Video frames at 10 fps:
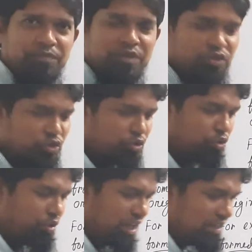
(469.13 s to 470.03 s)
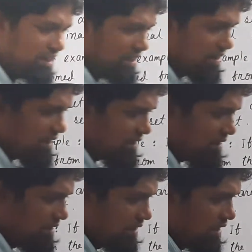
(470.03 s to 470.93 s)
So I think that
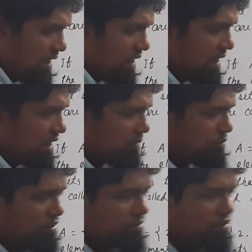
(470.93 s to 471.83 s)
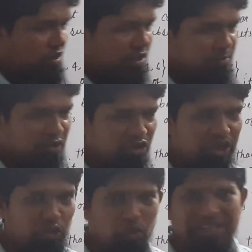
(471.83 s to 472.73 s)
so
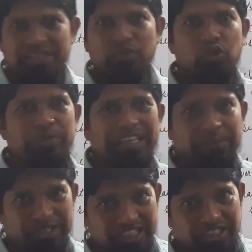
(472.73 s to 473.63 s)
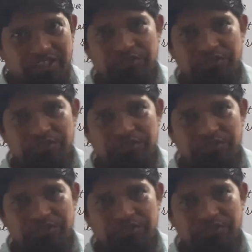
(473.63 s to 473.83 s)
only one set will be eliminated